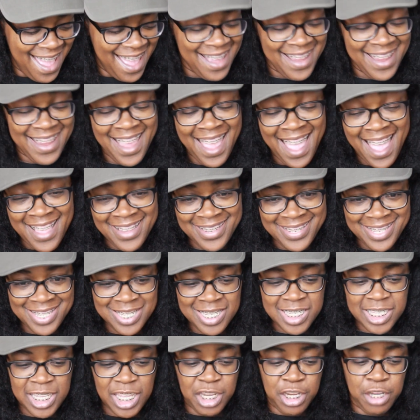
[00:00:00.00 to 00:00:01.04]
Yes,
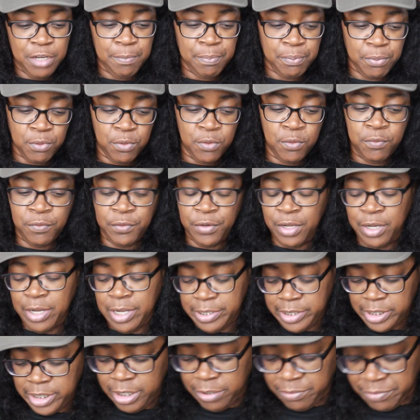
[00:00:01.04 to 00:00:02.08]
skid proof,
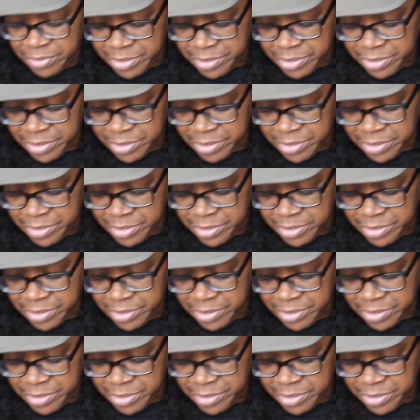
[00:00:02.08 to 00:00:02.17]
non-slip